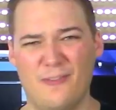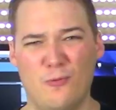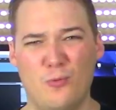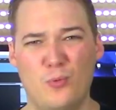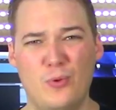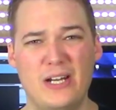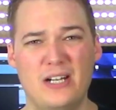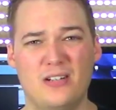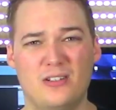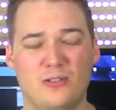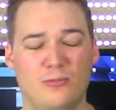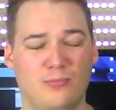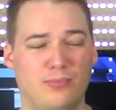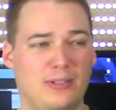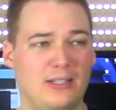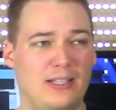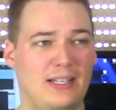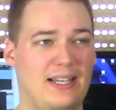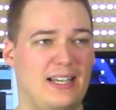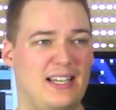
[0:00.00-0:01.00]
of weird to
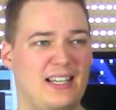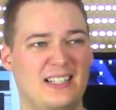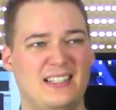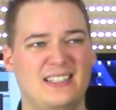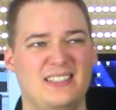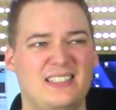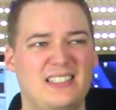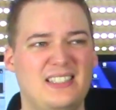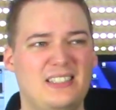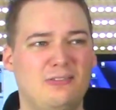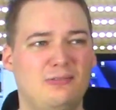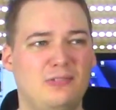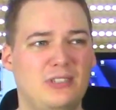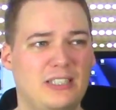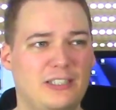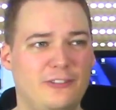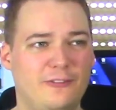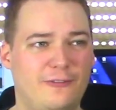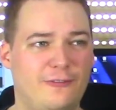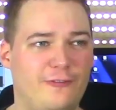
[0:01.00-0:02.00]
play, and it didn't
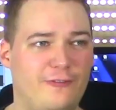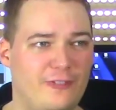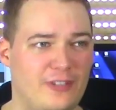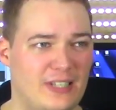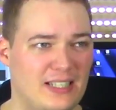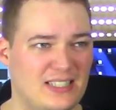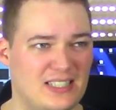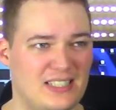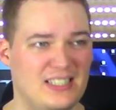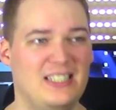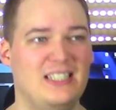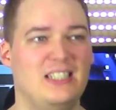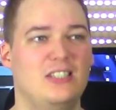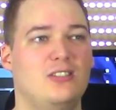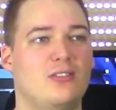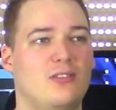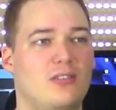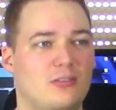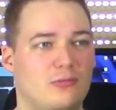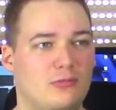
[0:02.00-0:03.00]
really fit
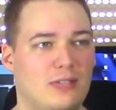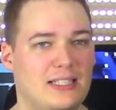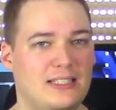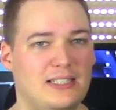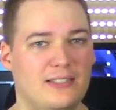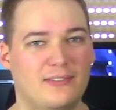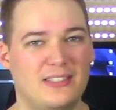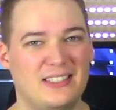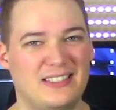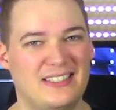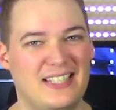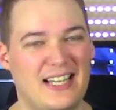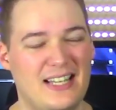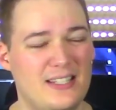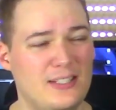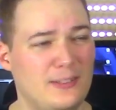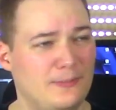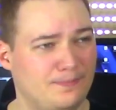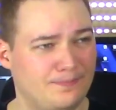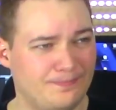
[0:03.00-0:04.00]
into the rest of the
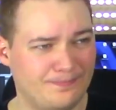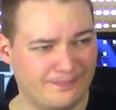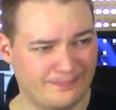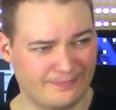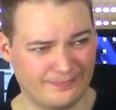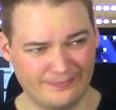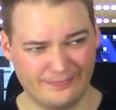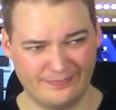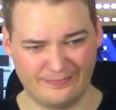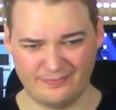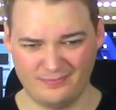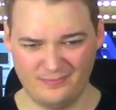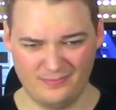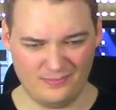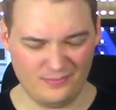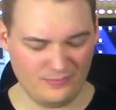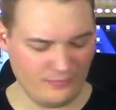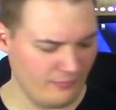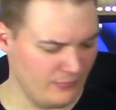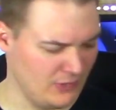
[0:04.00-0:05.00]
set.
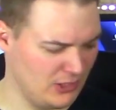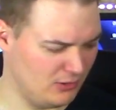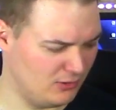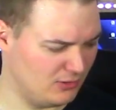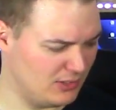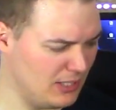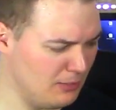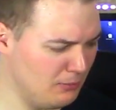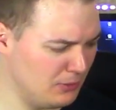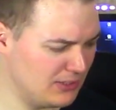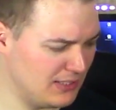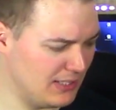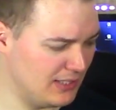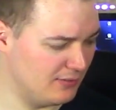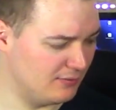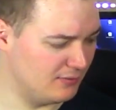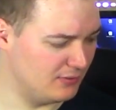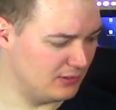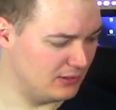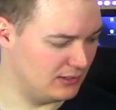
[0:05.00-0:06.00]
That was kind
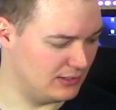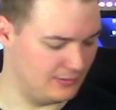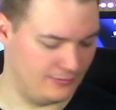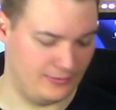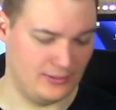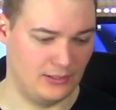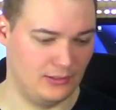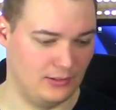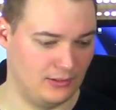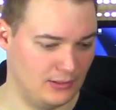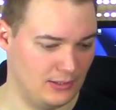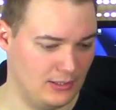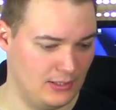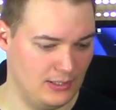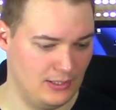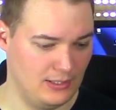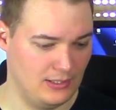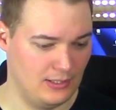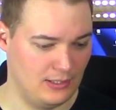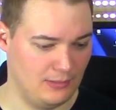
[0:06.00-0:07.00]
of difficult.
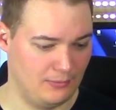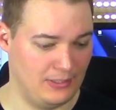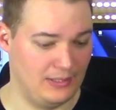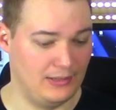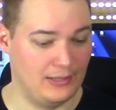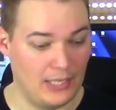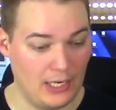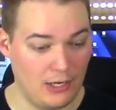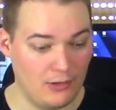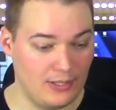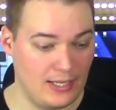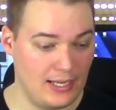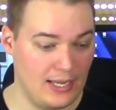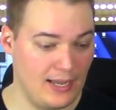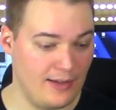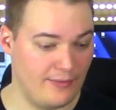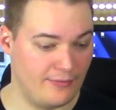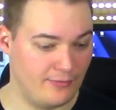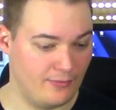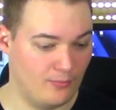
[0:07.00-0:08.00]
I mean, now they
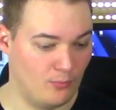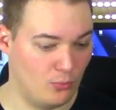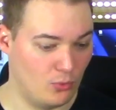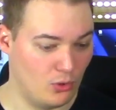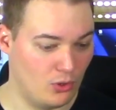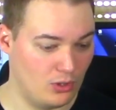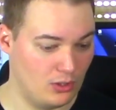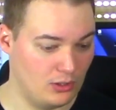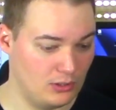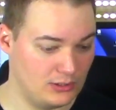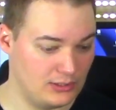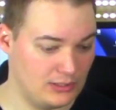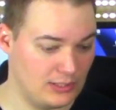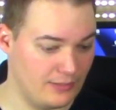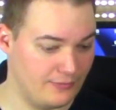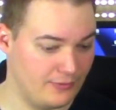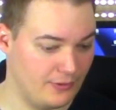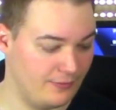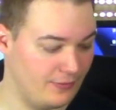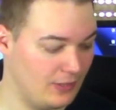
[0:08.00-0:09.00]
have more
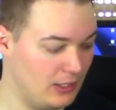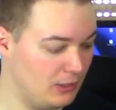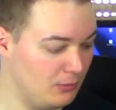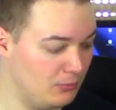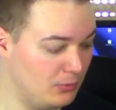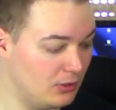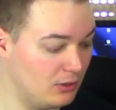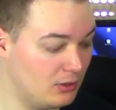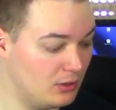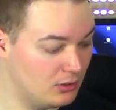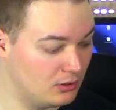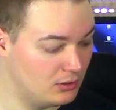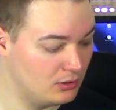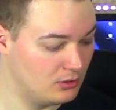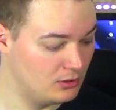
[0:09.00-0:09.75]
stuff available,